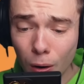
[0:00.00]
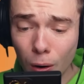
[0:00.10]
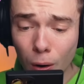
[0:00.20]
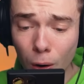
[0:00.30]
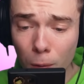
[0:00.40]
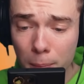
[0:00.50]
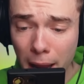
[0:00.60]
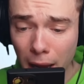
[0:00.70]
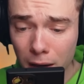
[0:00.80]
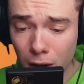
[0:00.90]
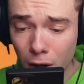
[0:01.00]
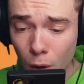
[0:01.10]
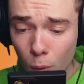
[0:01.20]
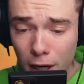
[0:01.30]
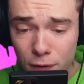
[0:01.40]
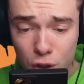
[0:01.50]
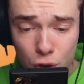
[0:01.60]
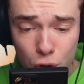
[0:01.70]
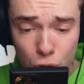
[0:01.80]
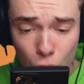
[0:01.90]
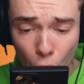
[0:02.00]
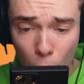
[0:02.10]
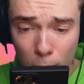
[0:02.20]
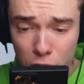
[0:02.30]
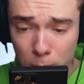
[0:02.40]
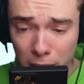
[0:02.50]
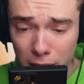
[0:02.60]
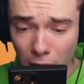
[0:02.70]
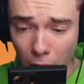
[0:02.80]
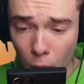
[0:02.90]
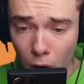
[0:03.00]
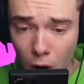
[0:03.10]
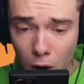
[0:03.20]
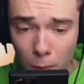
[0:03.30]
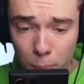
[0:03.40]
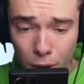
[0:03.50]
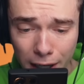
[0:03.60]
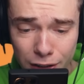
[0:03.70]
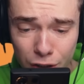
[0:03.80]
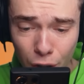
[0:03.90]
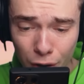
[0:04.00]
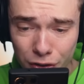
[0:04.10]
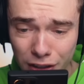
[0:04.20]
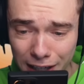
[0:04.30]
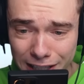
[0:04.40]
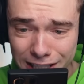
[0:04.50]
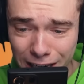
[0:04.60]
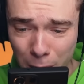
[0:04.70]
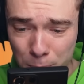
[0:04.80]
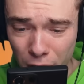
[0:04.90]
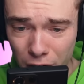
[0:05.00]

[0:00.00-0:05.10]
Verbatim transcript: Oh, man. We have so much meat now. But I don't think it's gonna be